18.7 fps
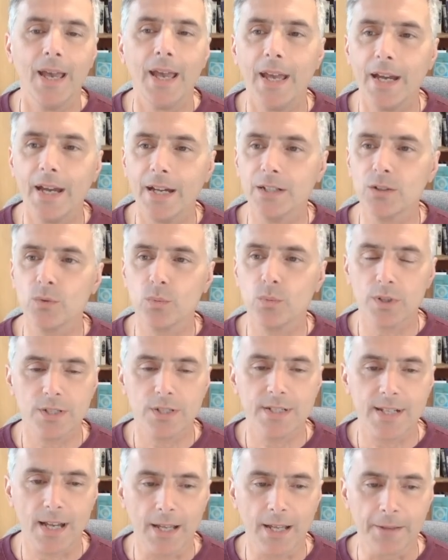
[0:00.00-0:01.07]
And we're
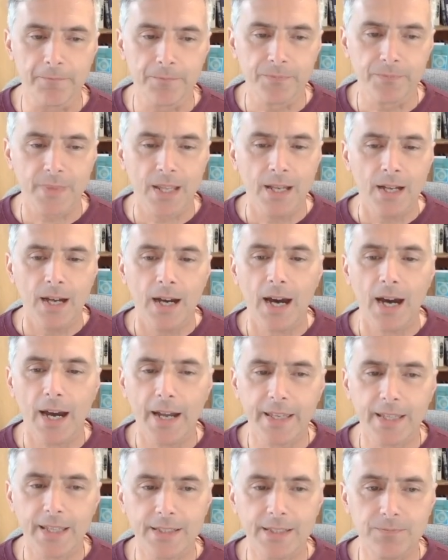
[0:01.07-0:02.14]
done.
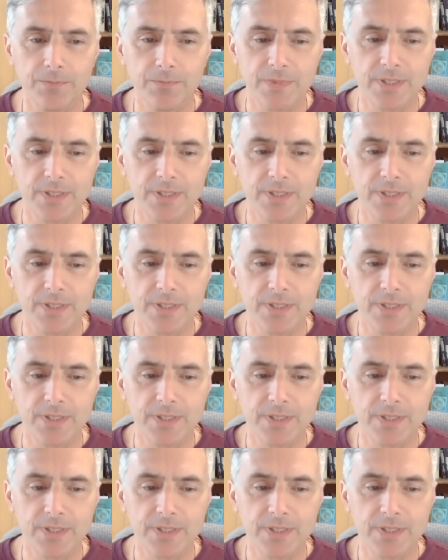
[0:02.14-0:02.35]
I